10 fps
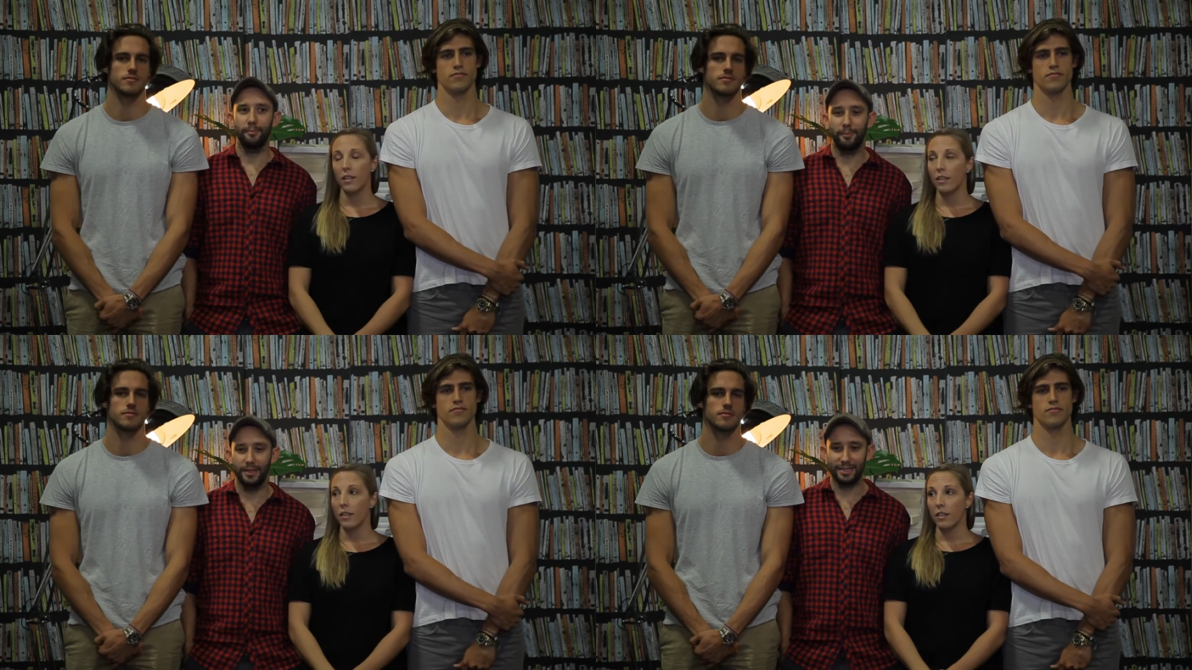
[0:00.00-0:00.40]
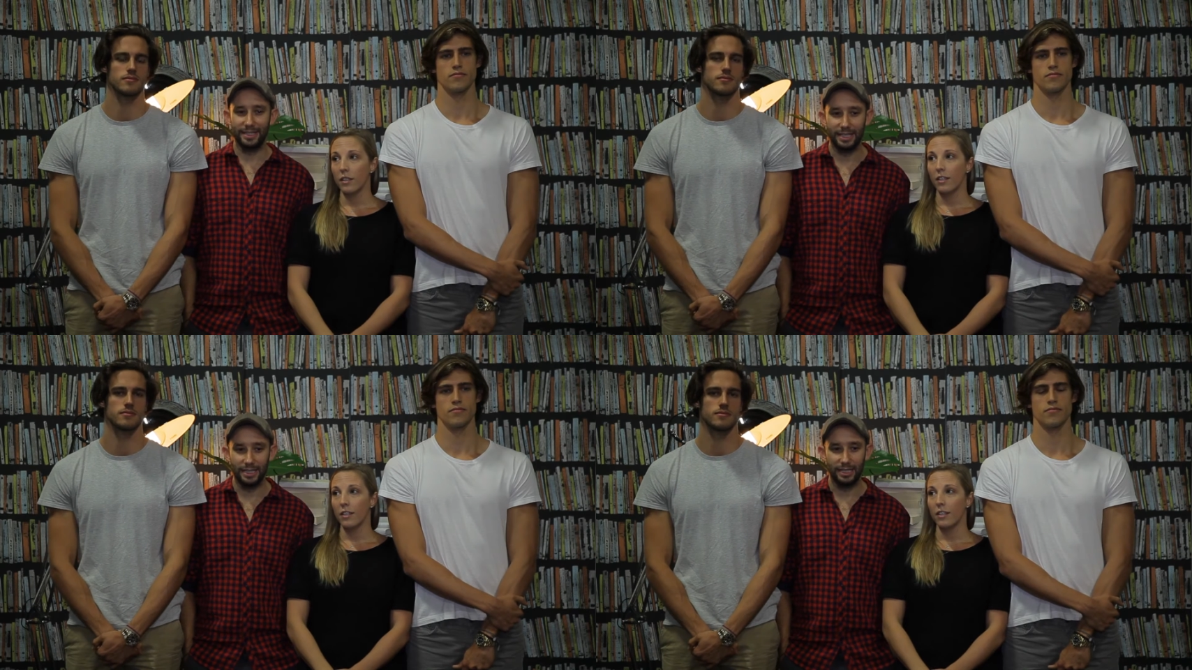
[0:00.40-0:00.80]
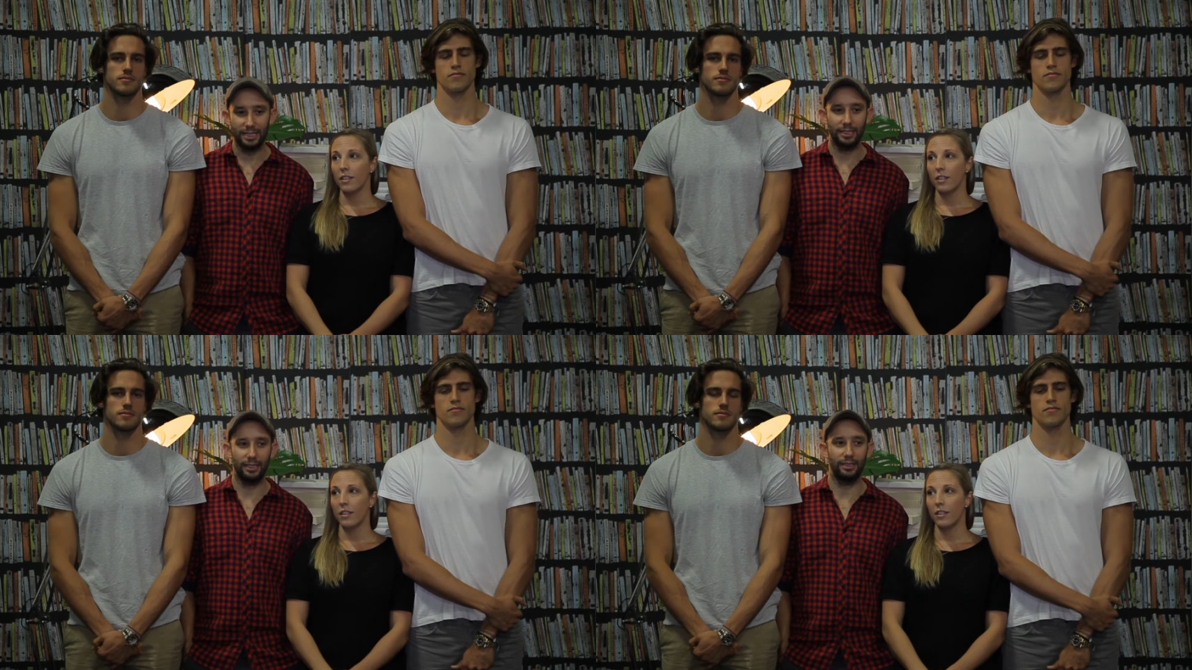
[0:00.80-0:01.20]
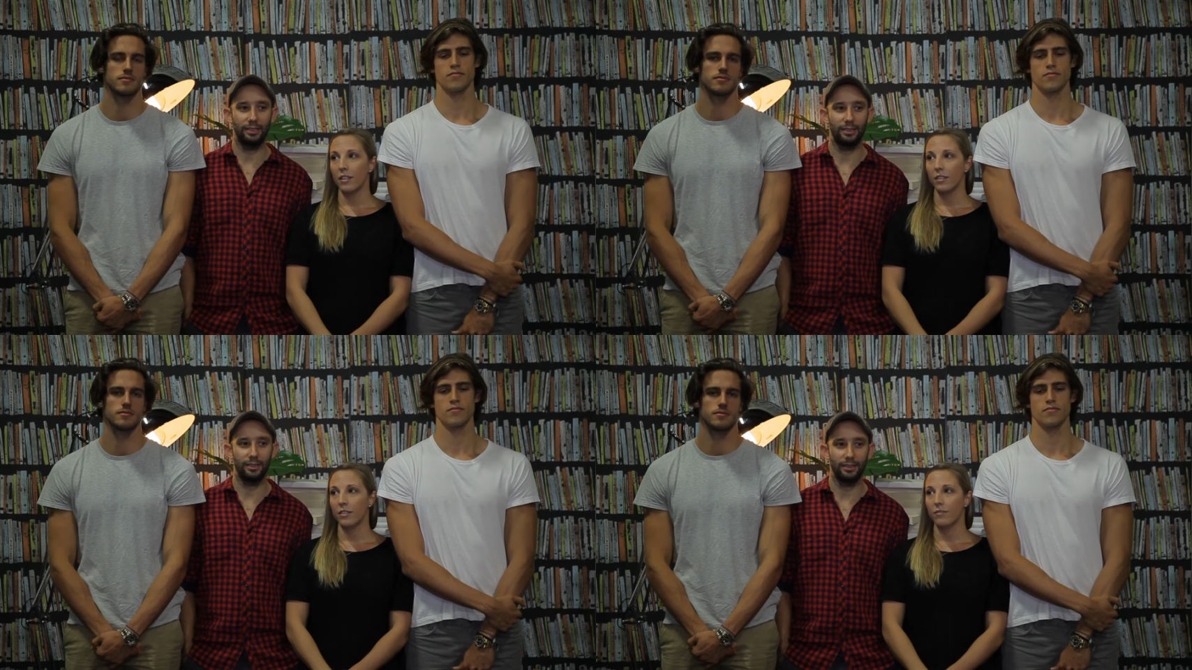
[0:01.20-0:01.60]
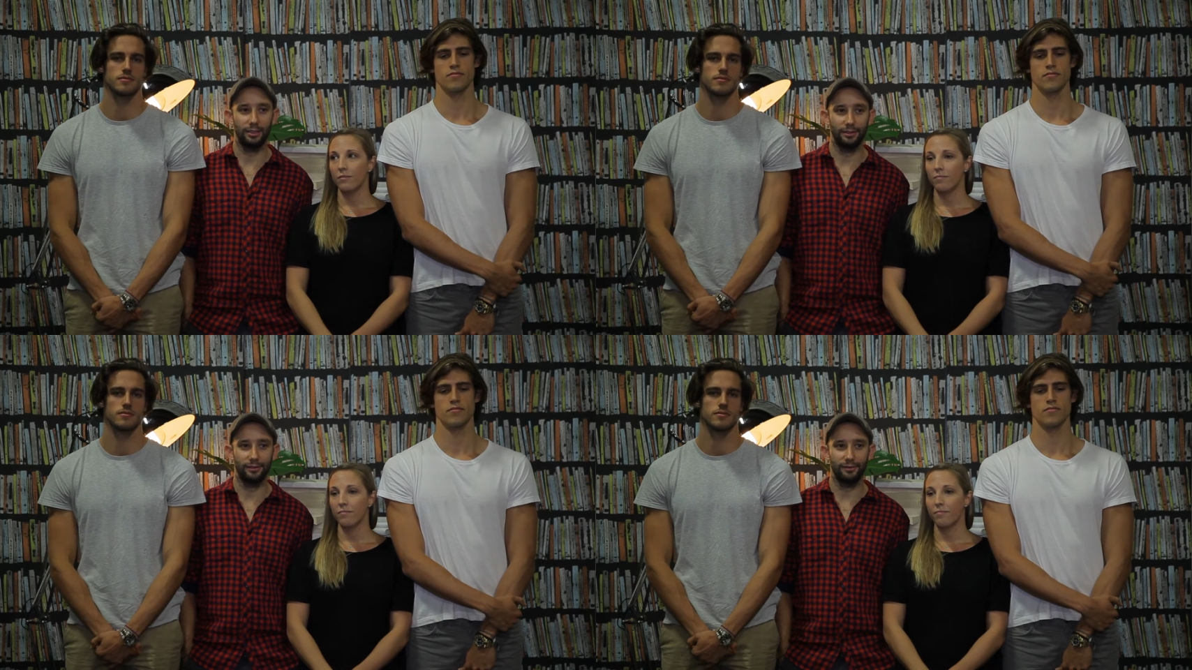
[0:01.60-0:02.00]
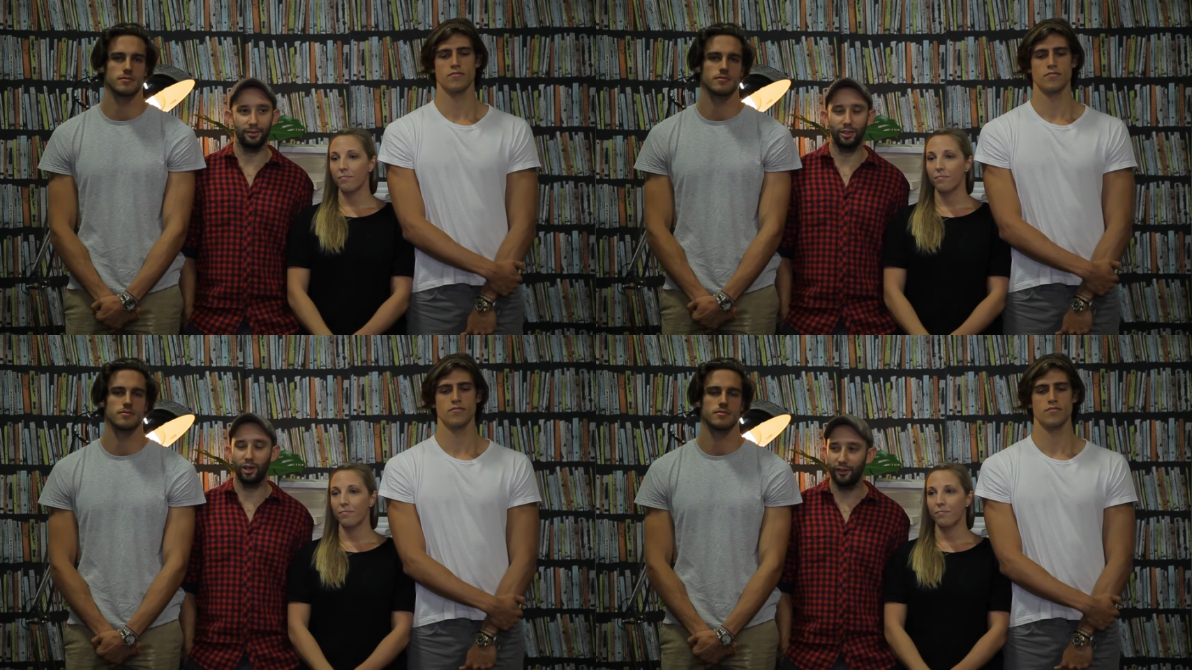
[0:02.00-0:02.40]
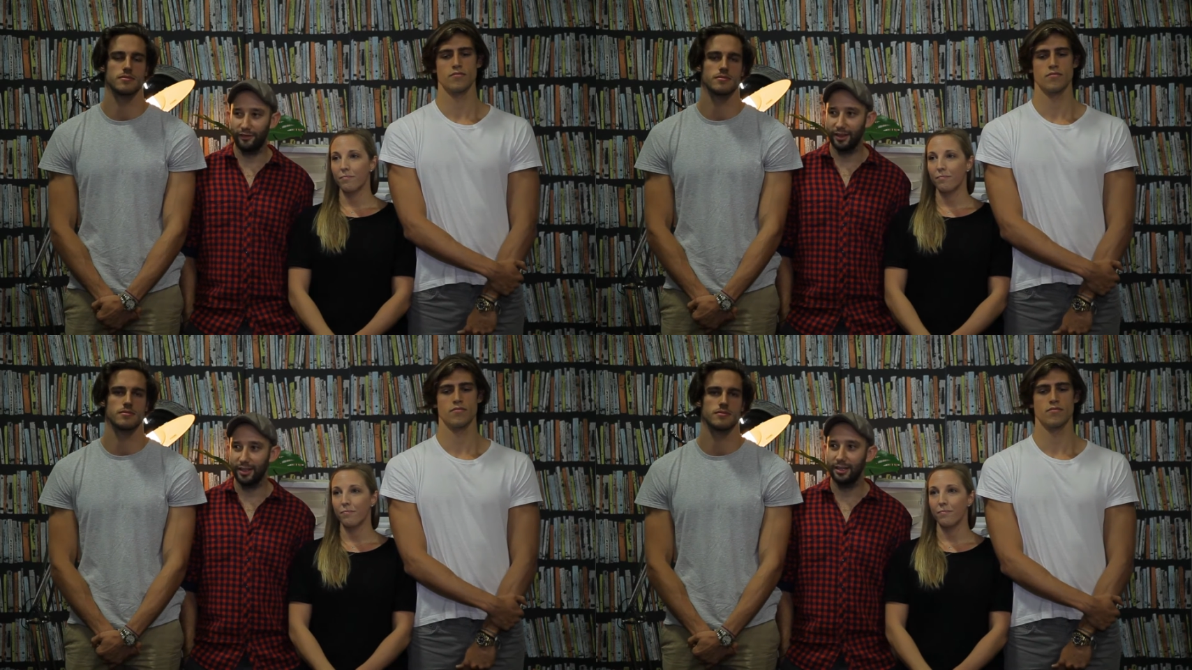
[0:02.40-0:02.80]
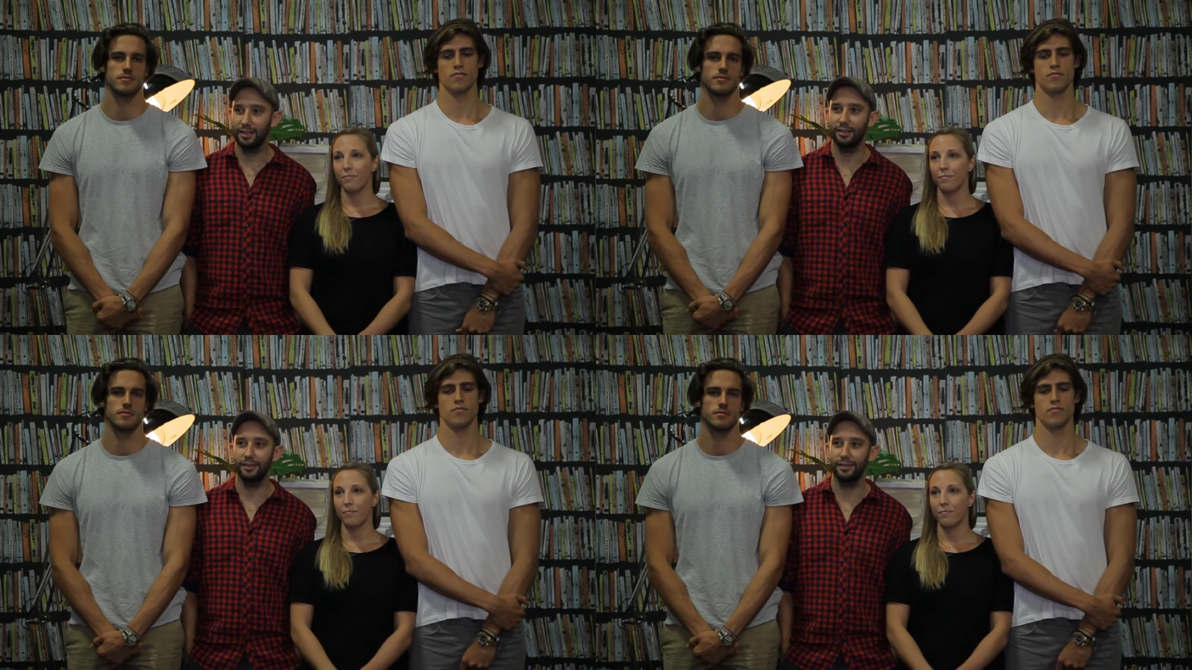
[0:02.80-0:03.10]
Speaker 1: Busy, coffee,